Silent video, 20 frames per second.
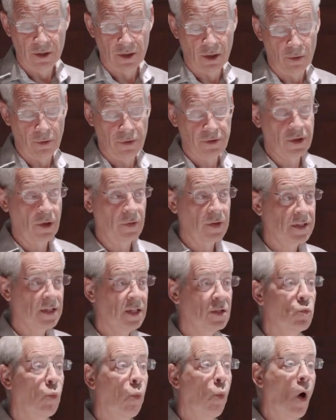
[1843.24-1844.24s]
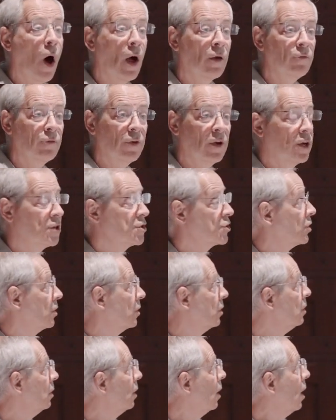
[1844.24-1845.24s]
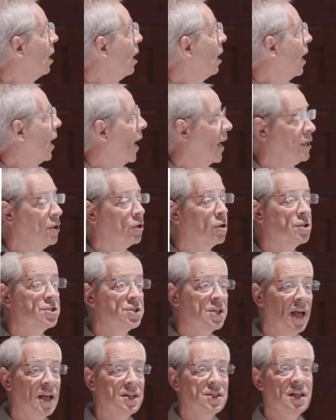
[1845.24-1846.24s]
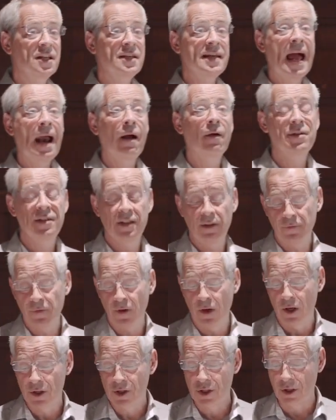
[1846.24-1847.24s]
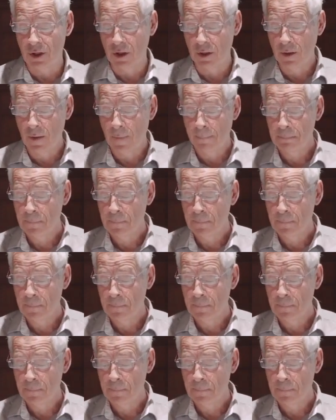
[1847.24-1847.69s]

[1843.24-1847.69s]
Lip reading: So this is one version, and you could say it's a narrative version